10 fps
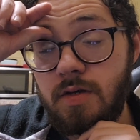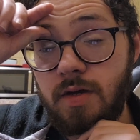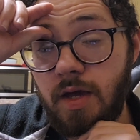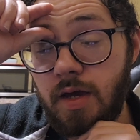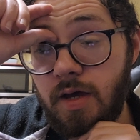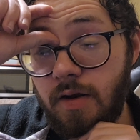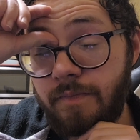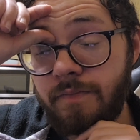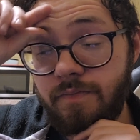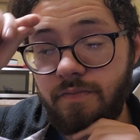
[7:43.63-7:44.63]

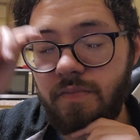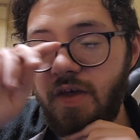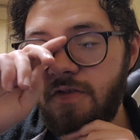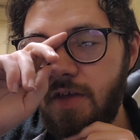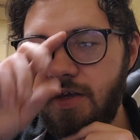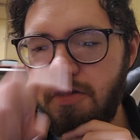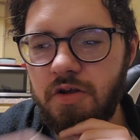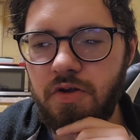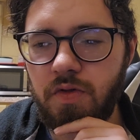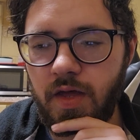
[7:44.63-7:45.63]
And I think you
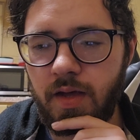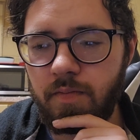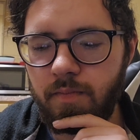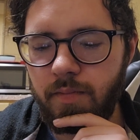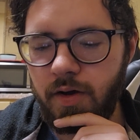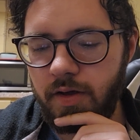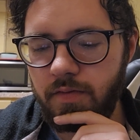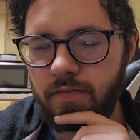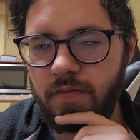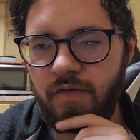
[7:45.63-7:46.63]
can do that,
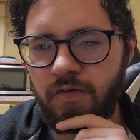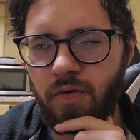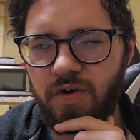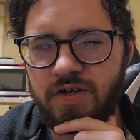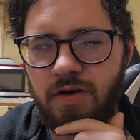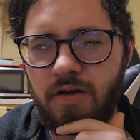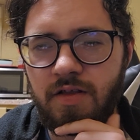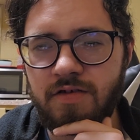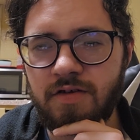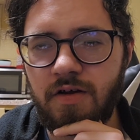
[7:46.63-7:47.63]
but of course
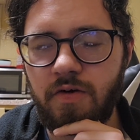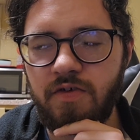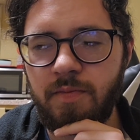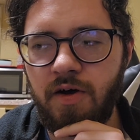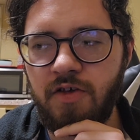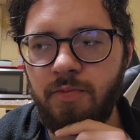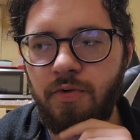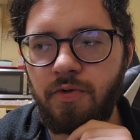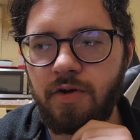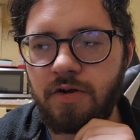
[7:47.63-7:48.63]
that's not always
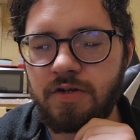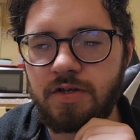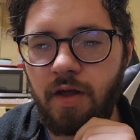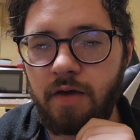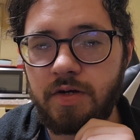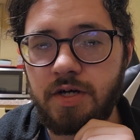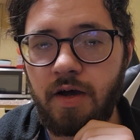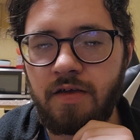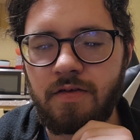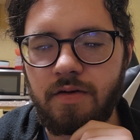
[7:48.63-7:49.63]
possible. There's language
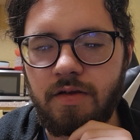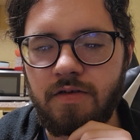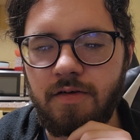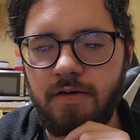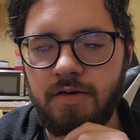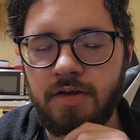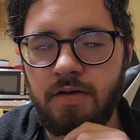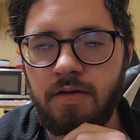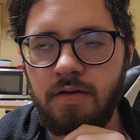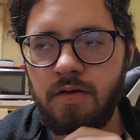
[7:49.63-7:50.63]
isolates, there's
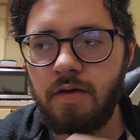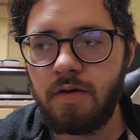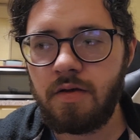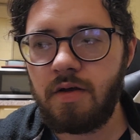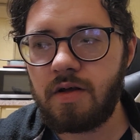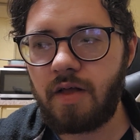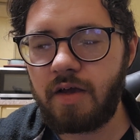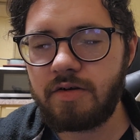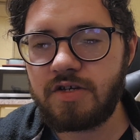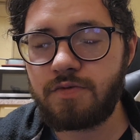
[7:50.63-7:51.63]

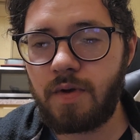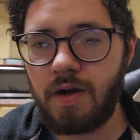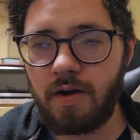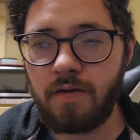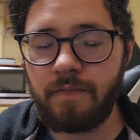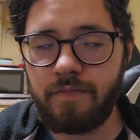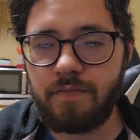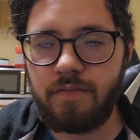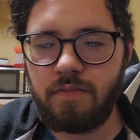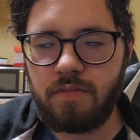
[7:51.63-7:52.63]
languages where
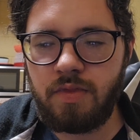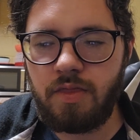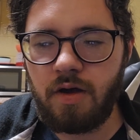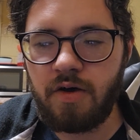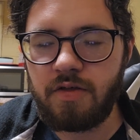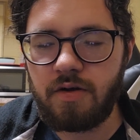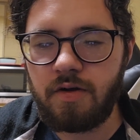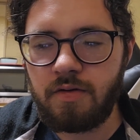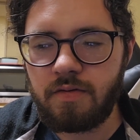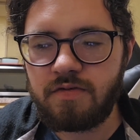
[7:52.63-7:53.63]
the
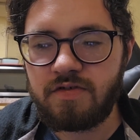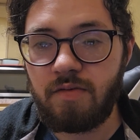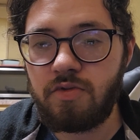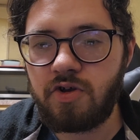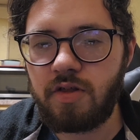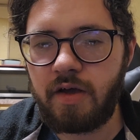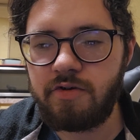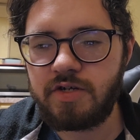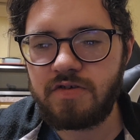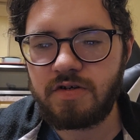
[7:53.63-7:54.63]
other similar
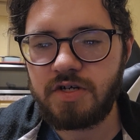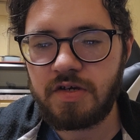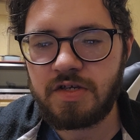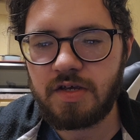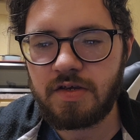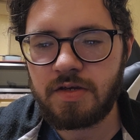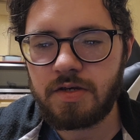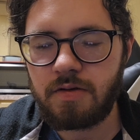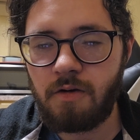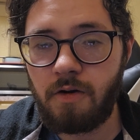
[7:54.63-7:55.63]
languages are just
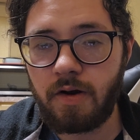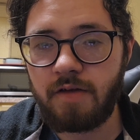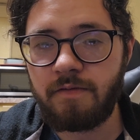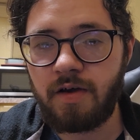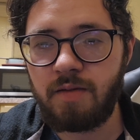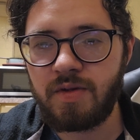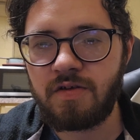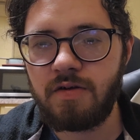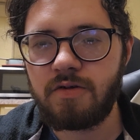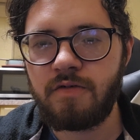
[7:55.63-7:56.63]
as hard to find
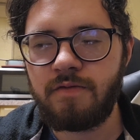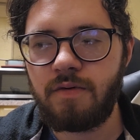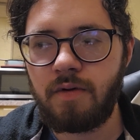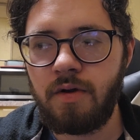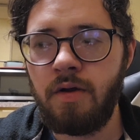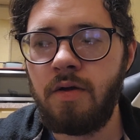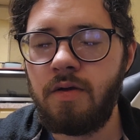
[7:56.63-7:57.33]
material for.